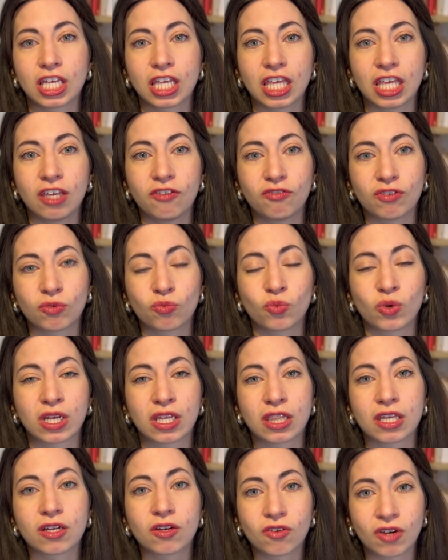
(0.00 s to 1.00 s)
even when
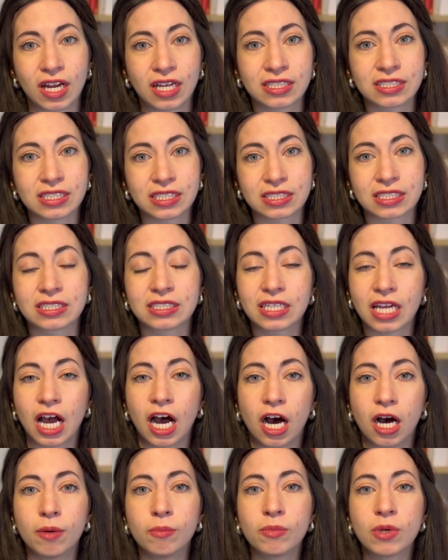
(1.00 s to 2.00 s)
the grant doesn't
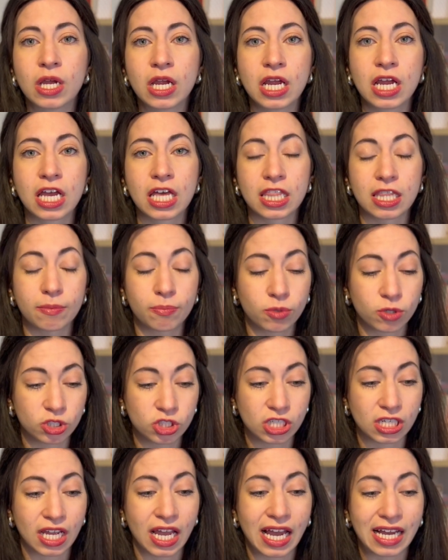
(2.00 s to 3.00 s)
come, the
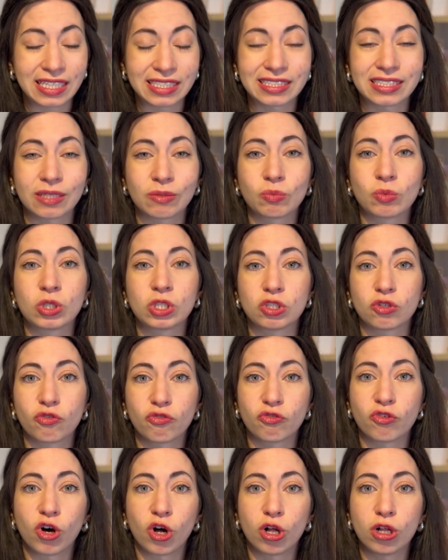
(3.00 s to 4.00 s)
project has somewhere to
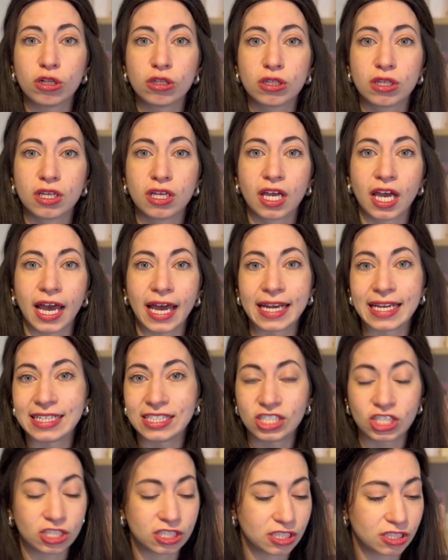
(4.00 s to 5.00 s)
fall, and it
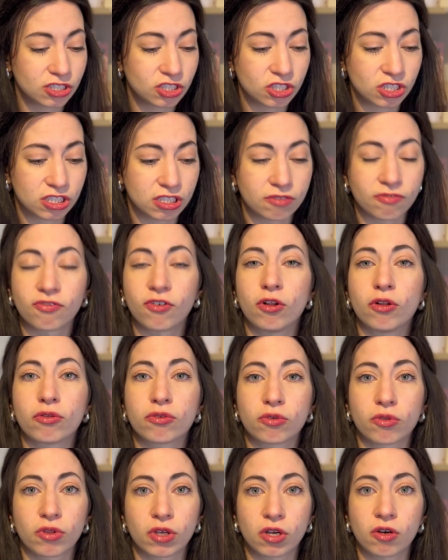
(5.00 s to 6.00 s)
doesn't just fall through the